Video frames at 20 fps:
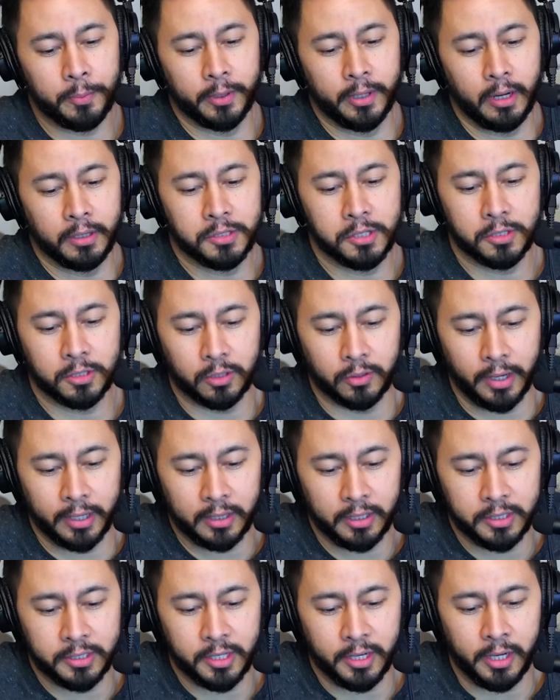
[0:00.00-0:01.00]
I pronounced this
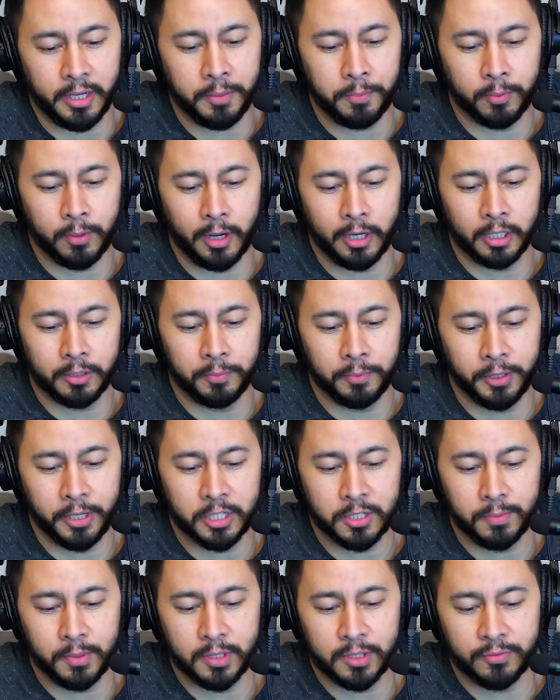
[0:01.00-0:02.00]
correctly. Did any product
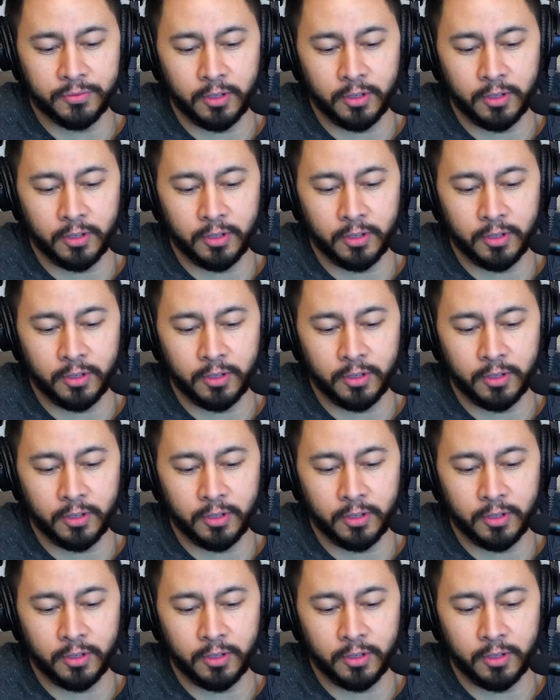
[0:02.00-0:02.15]
placements